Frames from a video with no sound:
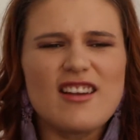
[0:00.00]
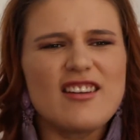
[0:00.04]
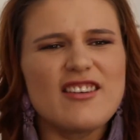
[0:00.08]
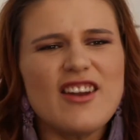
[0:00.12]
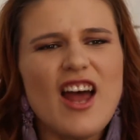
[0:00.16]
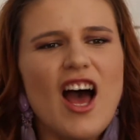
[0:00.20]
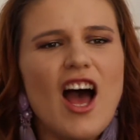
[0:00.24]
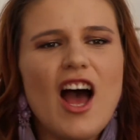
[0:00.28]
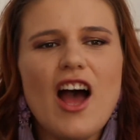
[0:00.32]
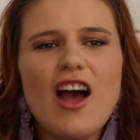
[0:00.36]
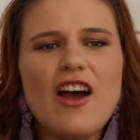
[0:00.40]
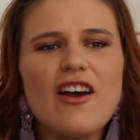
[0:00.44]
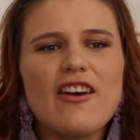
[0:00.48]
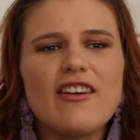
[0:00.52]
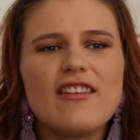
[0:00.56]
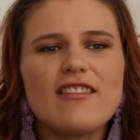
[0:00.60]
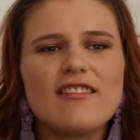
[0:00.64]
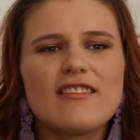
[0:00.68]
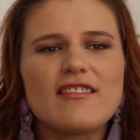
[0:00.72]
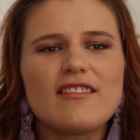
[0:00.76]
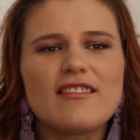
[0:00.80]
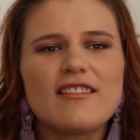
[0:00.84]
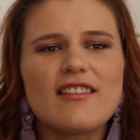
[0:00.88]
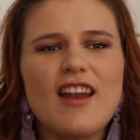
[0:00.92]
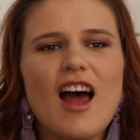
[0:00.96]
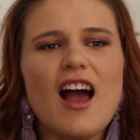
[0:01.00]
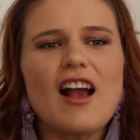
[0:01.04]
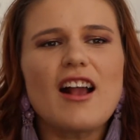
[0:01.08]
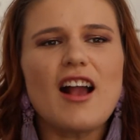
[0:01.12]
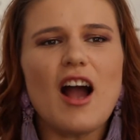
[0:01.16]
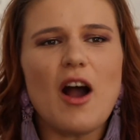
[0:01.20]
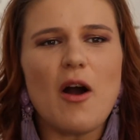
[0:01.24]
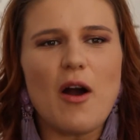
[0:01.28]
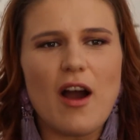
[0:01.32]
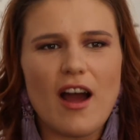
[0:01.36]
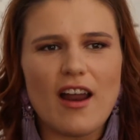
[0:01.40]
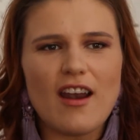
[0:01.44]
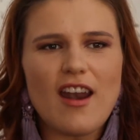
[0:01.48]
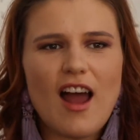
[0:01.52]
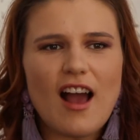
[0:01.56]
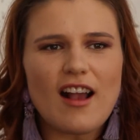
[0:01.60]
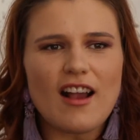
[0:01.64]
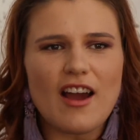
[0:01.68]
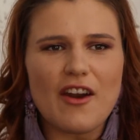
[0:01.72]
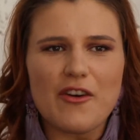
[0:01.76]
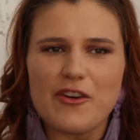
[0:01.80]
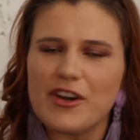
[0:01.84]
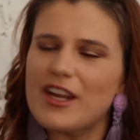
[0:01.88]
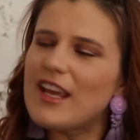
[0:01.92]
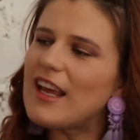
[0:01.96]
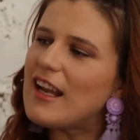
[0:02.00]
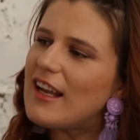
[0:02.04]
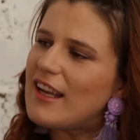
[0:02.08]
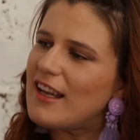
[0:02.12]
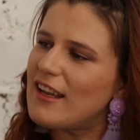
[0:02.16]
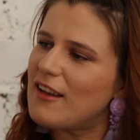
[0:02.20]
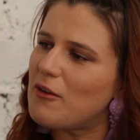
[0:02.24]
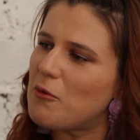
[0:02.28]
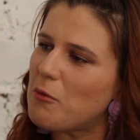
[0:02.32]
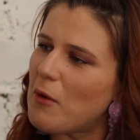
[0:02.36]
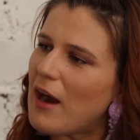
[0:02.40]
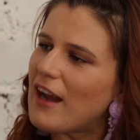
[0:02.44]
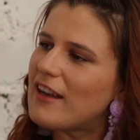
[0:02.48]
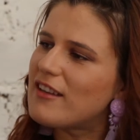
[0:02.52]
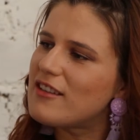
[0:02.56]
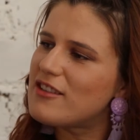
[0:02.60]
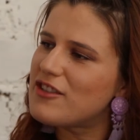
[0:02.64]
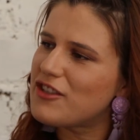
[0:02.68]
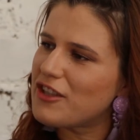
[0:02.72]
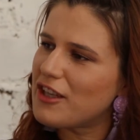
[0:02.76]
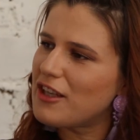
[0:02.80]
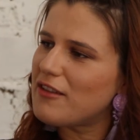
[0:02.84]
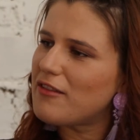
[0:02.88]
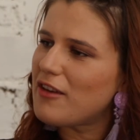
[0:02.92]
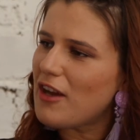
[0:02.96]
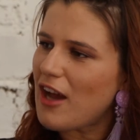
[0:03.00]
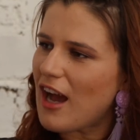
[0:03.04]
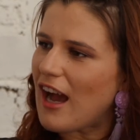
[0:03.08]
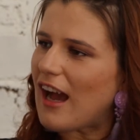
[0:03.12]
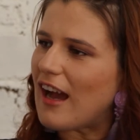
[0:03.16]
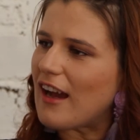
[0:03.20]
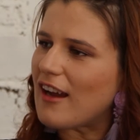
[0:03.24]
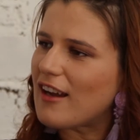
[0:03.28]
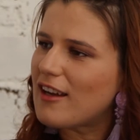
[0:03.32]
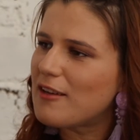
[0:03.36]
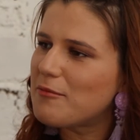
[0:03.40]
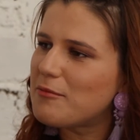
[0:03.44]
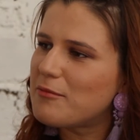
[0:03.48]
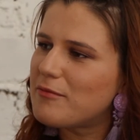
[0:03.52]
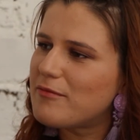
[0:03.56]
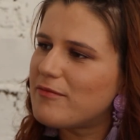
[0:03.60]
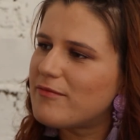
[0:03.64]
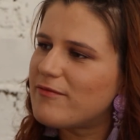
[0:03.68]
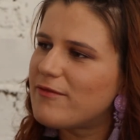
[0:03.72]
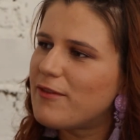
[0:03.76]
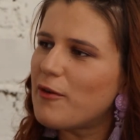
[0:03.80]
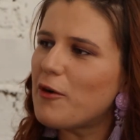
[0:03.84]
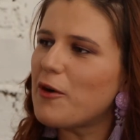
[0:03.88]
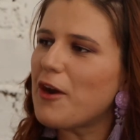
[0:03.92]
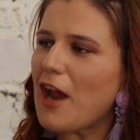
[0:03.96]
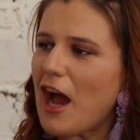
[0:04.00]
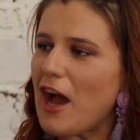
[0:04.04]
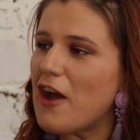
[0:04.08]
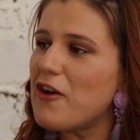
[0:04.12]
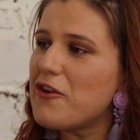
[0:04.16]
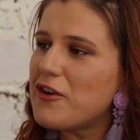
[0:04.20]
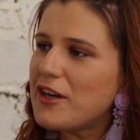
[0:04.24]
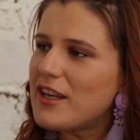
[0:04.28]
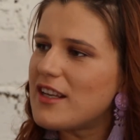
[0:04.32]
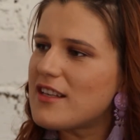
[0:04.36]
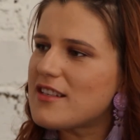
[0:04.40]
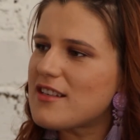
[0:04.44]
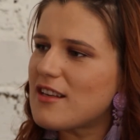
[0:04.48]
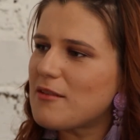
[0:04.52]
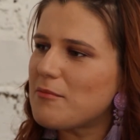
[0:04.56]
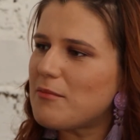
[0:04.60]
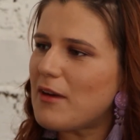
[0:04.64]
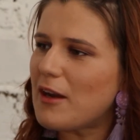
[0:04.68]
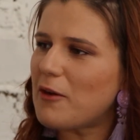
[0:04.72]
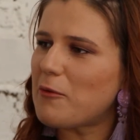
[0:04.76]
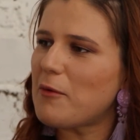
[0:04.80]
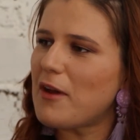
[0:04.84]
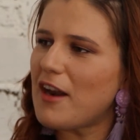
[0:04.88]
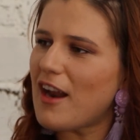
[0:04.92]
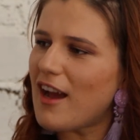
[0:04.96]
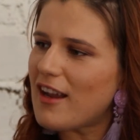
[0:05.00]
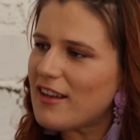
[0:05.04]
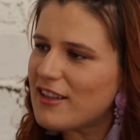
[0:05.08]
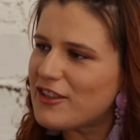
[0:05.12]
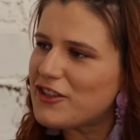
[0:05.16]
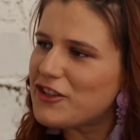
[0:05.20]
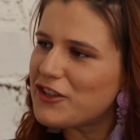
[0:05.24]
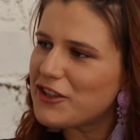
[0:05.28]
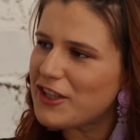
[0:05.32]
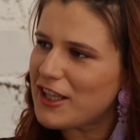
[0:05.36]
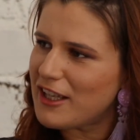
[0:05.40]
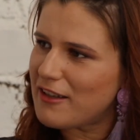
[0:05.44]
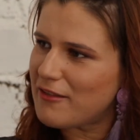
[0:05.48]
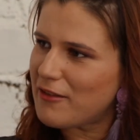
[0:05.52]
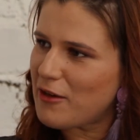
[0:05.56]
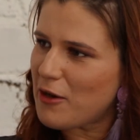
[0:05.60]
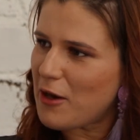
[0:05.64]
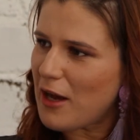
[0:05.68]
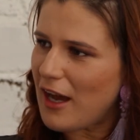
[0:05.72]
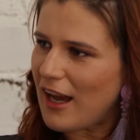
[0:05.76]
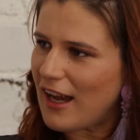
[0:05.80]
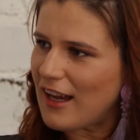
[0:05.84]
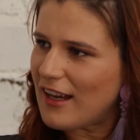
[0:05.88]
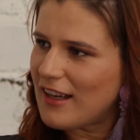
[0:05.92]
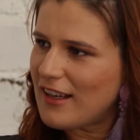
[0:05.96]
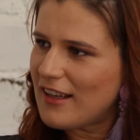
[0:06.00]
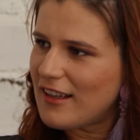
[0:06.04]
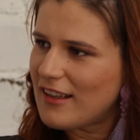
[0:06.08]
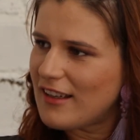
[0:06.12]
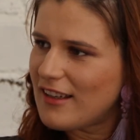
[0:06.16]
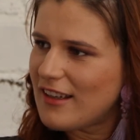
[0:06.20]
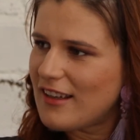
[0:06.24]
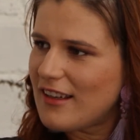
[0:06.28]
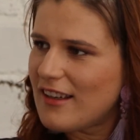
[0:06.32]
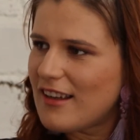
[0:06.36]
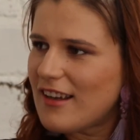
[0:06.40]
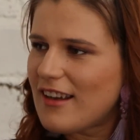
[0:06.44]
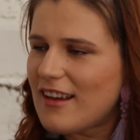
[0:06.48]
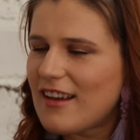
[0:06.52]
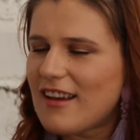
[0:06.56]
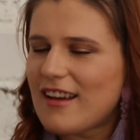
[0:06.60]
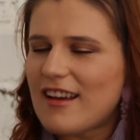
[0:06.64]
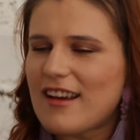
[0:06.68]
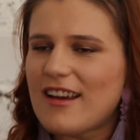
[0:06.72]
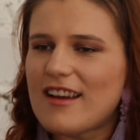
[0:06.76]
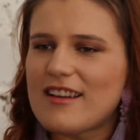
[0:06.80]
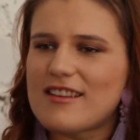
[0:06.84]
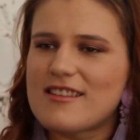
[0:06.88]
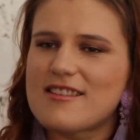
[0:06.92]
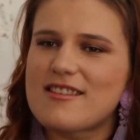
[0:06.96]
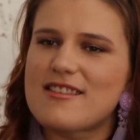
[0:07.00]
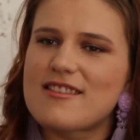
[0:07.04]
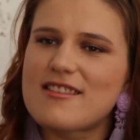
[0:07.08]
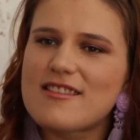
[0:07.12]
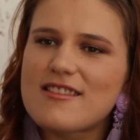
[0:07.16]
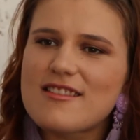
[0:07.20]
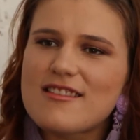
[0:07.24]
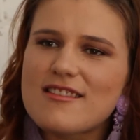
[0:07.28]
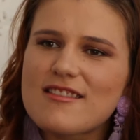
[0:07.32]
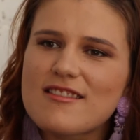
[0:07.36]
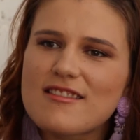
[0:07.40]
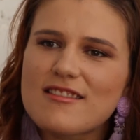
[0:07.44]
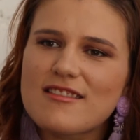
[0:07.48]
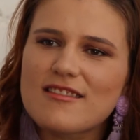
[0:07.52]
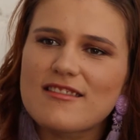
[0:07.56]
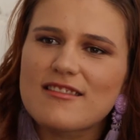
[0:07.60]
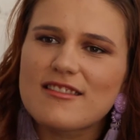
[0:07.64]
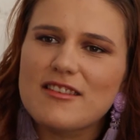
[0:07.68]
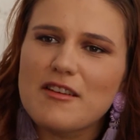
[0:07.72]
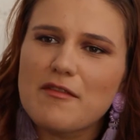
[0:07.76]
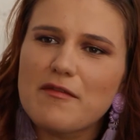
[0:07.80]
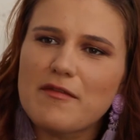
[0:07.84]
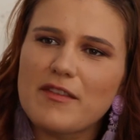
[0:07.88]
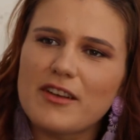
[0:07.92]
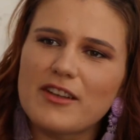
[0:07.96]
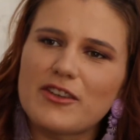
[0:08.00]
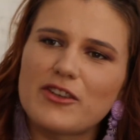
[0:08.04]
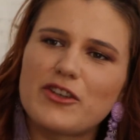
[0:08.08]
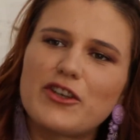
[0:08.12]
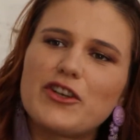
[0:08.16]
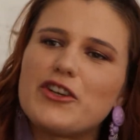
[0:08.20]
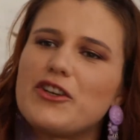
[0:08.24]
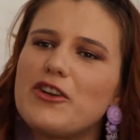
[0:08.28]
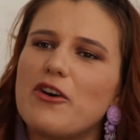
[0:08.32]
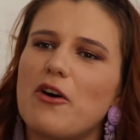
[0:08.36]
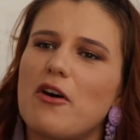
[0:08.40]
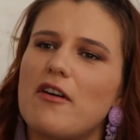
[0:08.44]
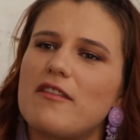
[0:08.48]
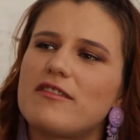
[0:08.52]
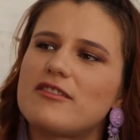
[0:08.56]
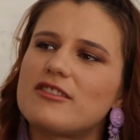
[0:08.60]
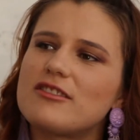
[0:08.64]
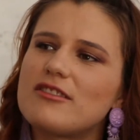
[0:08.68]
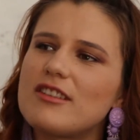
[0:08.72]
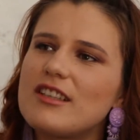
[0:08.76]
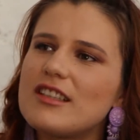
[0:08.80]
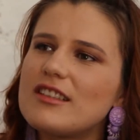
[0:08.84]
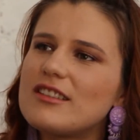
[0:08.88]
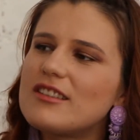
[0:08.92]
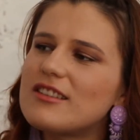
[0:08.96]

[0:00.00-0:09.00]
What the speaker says: No, like I really want to give you a hug for no reason. But when I do give you a hug. You feel good afterwards.